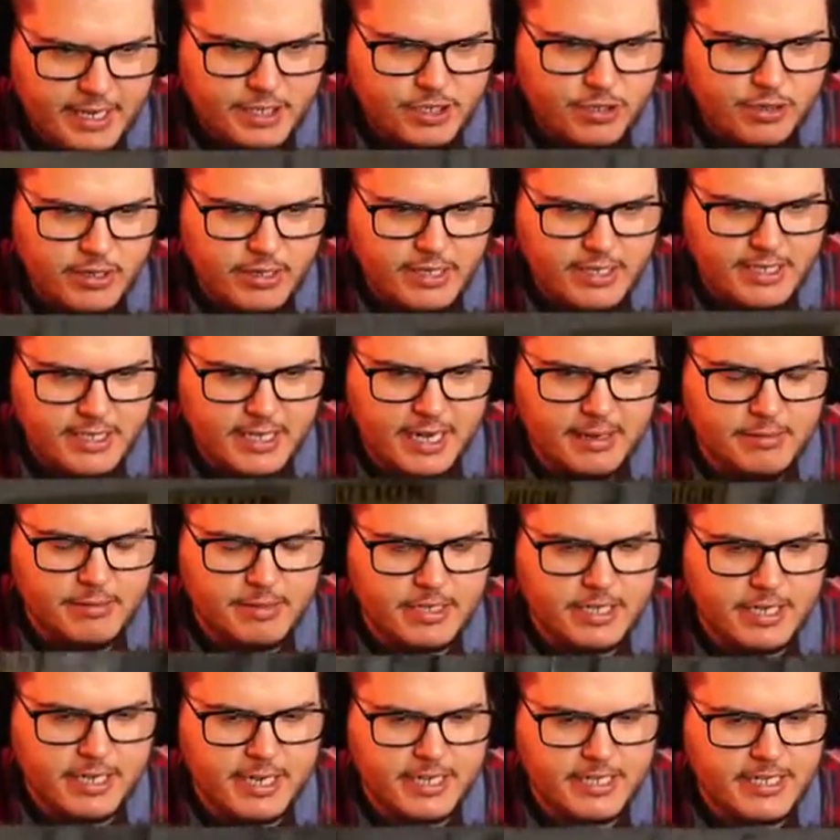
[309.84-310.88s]
joined this game
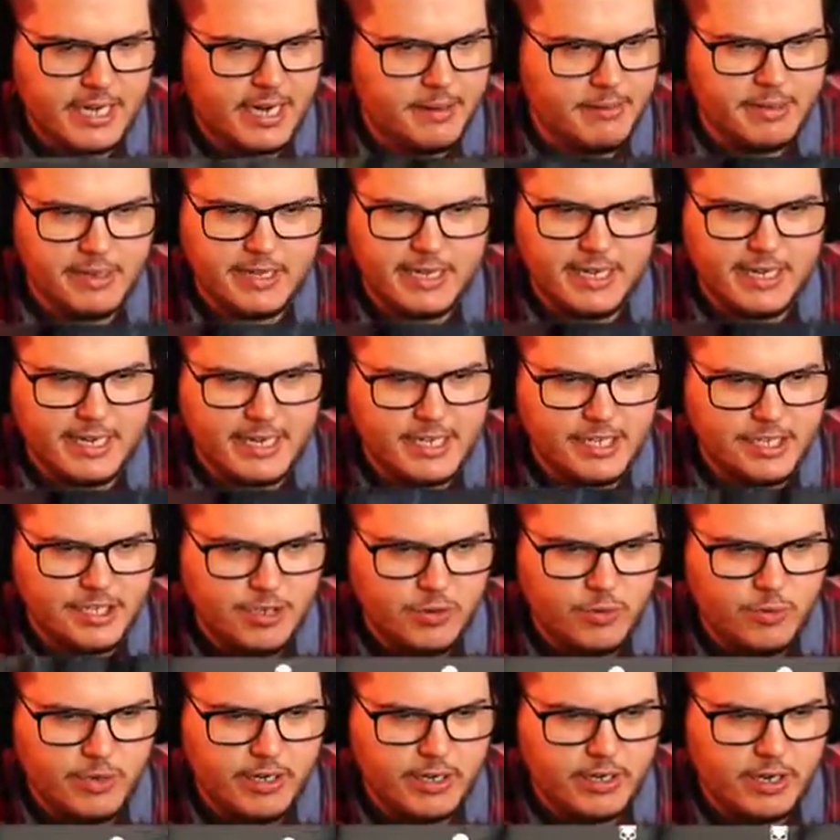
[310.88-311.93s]
just like a tad bit late again. It's so
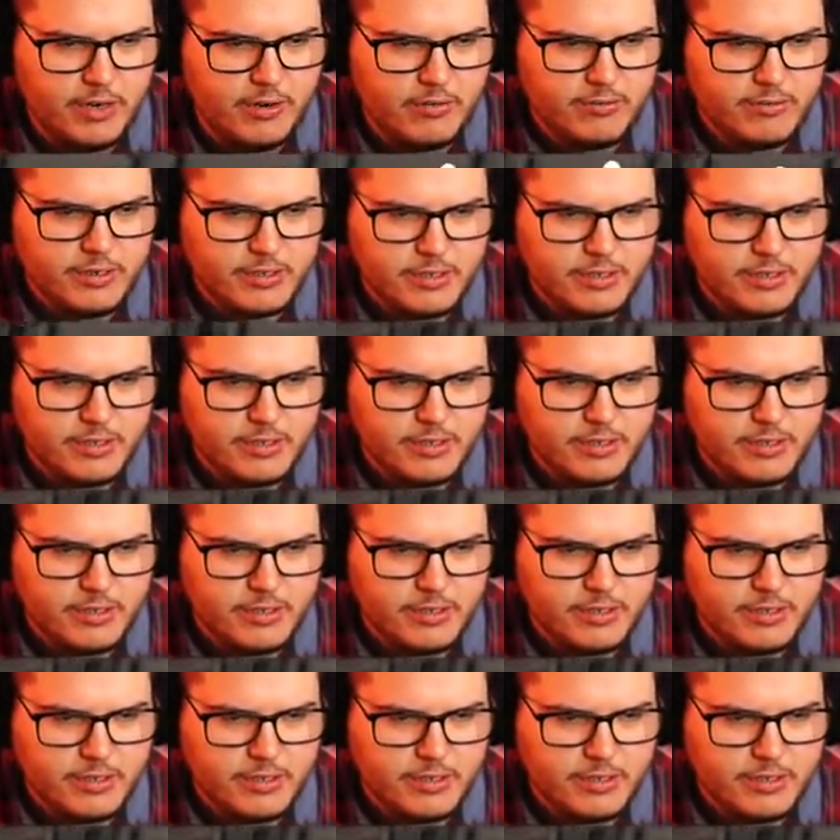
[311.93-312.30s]
weird. Oh,